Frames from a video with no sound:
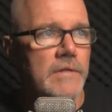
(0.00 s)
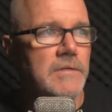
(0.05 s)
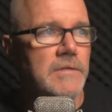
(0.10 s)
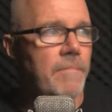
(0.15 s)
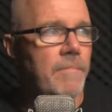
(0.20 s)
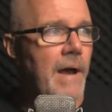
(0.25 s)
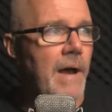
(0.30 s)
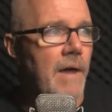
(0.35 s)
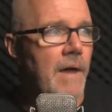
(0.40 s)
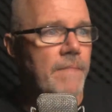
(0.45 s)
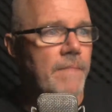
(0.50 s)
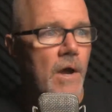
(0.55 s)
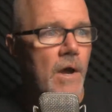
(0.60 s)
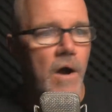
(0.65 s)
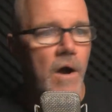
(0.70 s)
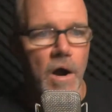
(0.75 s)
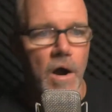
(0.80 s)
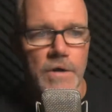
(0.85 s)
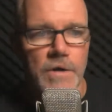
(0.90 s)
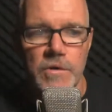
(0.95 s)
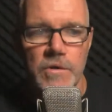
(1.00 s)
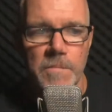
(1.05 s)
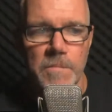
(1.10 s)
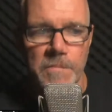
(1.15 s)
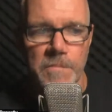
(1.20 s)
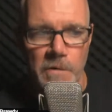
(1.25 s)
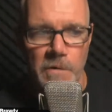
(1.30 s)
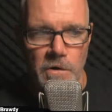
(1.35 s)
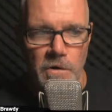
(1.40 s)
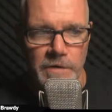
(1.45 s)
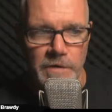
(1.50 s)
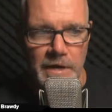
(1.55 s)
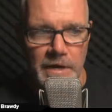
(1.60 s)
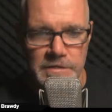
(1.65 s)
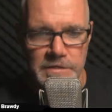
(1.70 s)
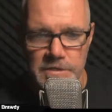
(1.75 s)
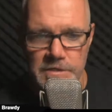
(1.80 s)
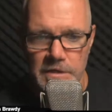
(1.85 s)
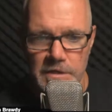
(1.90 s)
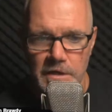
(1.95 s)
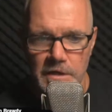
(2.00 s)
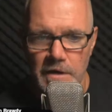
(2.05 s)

about our new product,